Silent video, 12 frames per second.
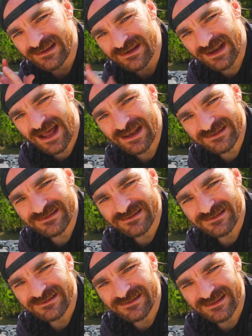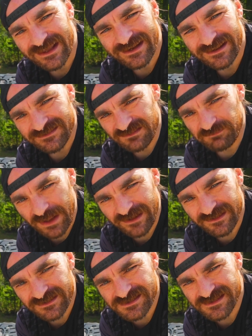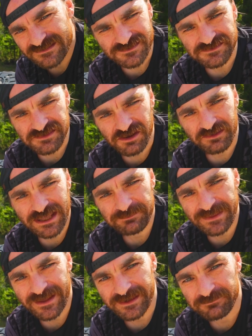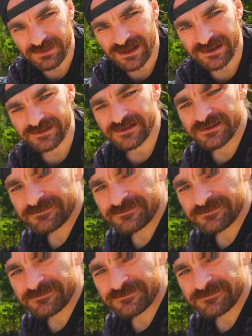not the adhesive bandage. So keep that in mind.